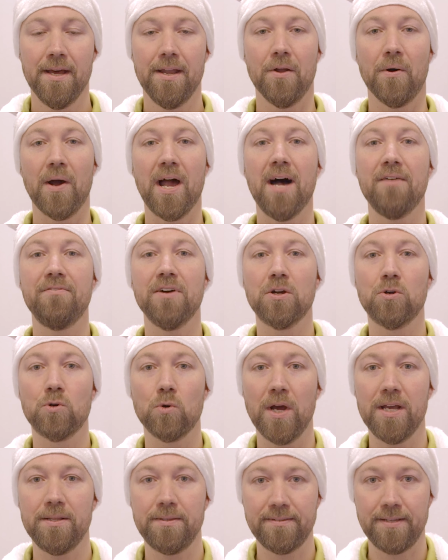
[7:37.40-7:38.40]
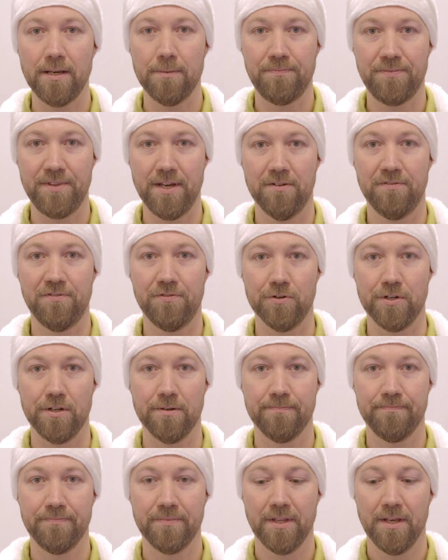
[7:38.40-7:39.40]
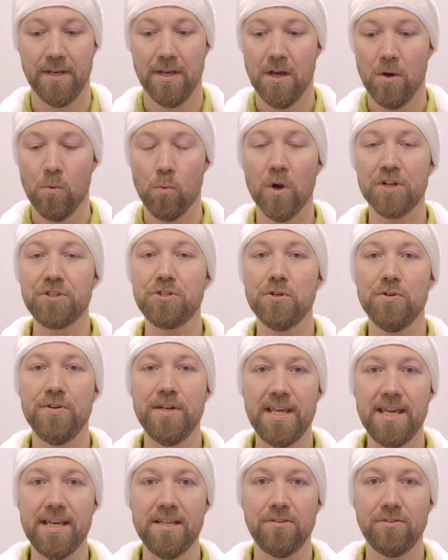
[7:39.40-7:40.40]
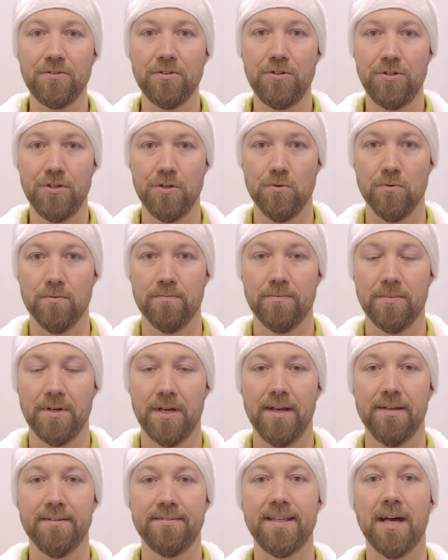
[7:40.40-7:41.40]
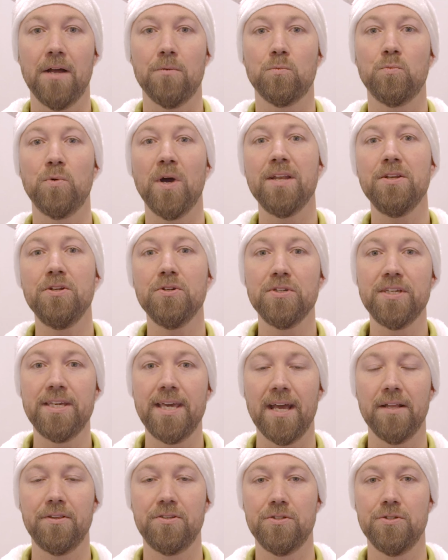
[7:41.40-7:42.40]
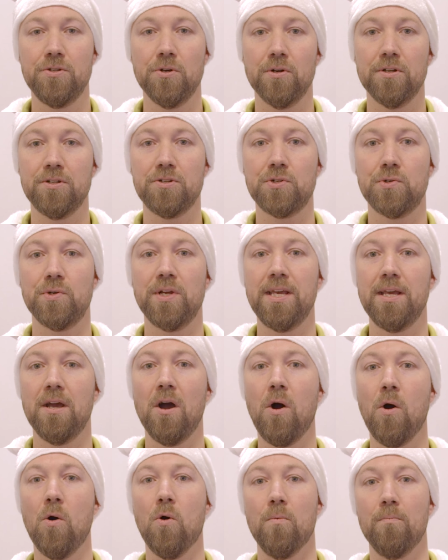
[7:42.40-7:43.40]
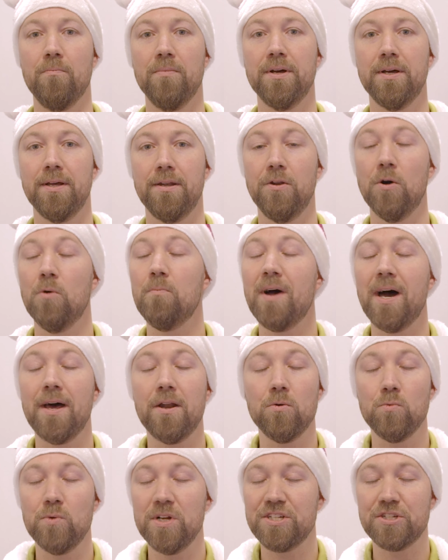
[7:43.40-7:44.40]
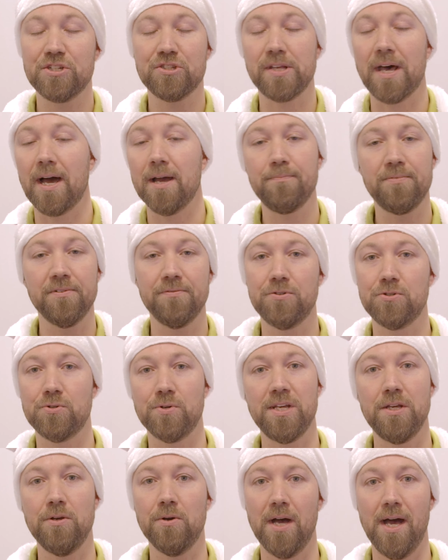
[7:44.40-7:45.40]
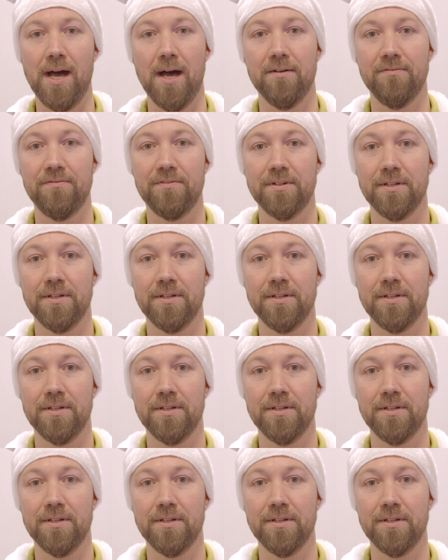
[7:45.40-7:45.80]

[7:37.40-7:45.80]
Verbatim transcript: Now, I have a great tip there for you. What you need to do is that when you get your tree home, no matter which type of tree you have,